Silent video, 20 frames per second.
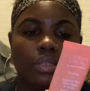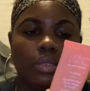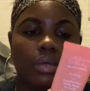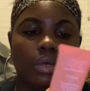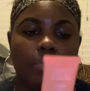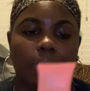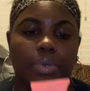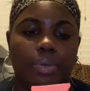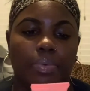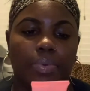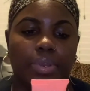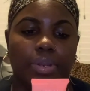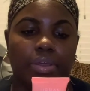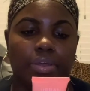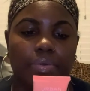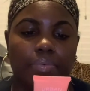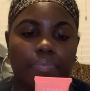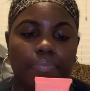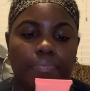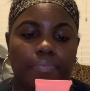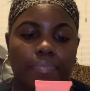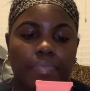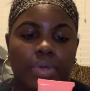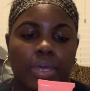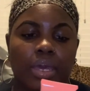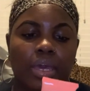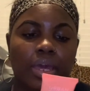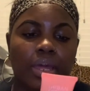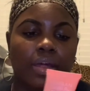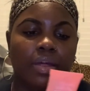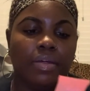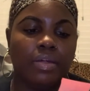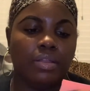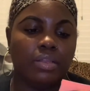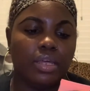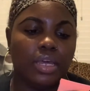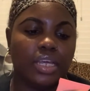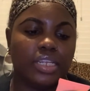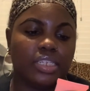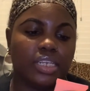let me read it.
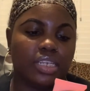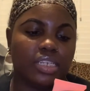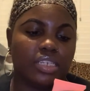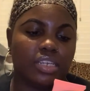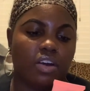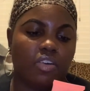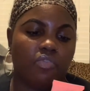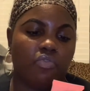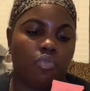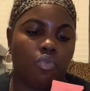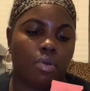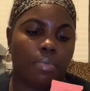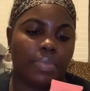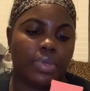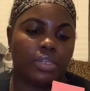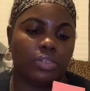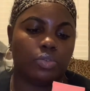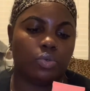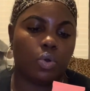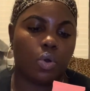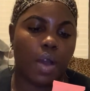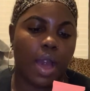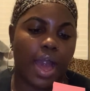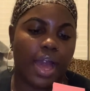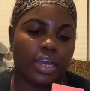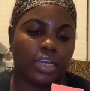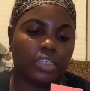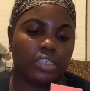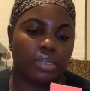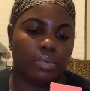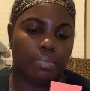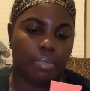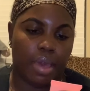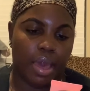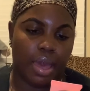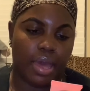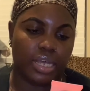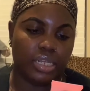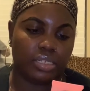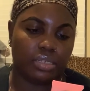It's a self-warming dual action
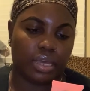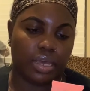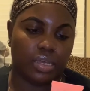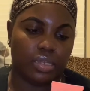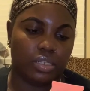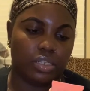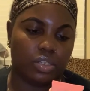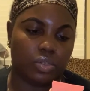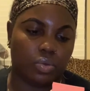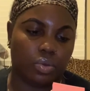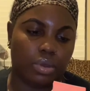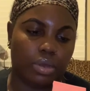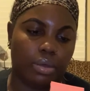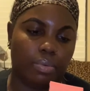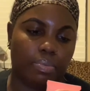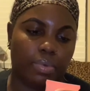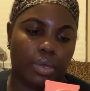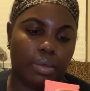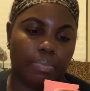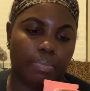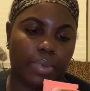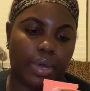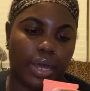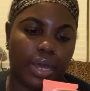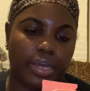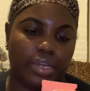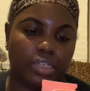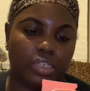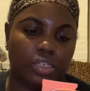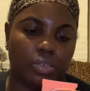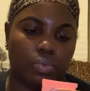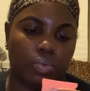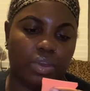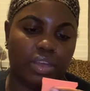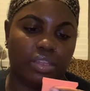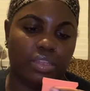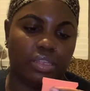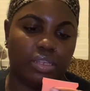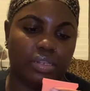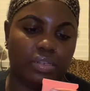mask and scrub, combines
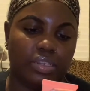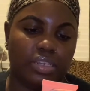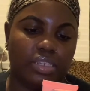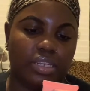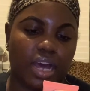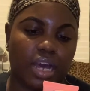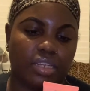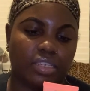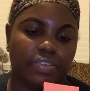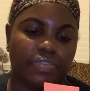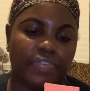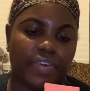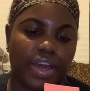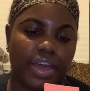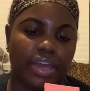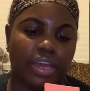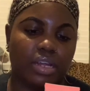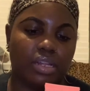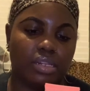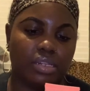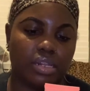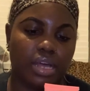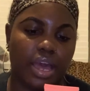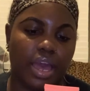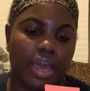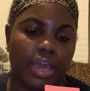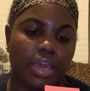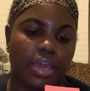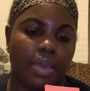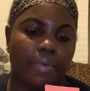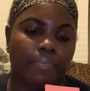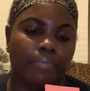with detoxifying clay,